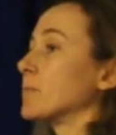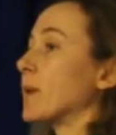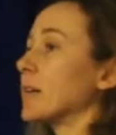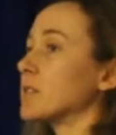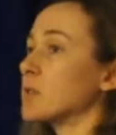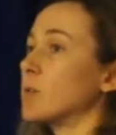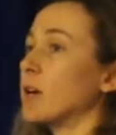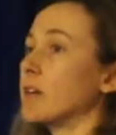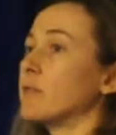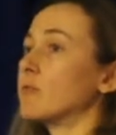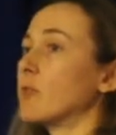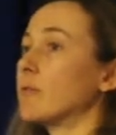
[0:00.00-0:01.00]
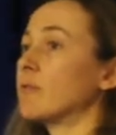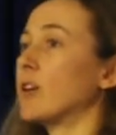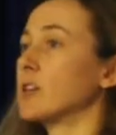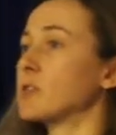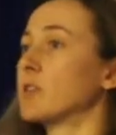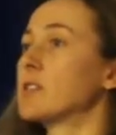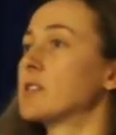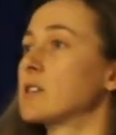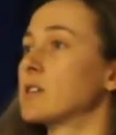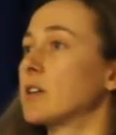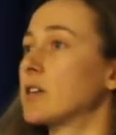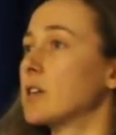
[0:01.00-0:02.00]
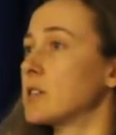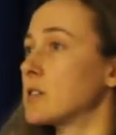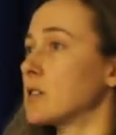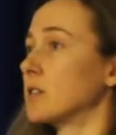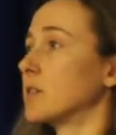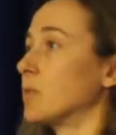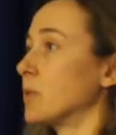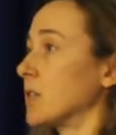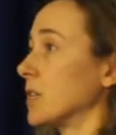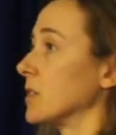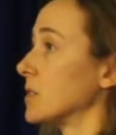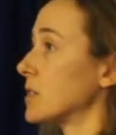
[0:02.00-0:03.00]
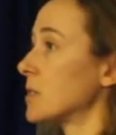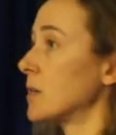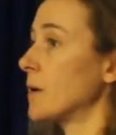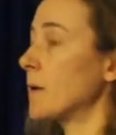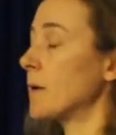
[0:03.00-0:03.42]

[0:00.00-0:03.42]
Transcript: Back to my fast racing cyclists and the beginners.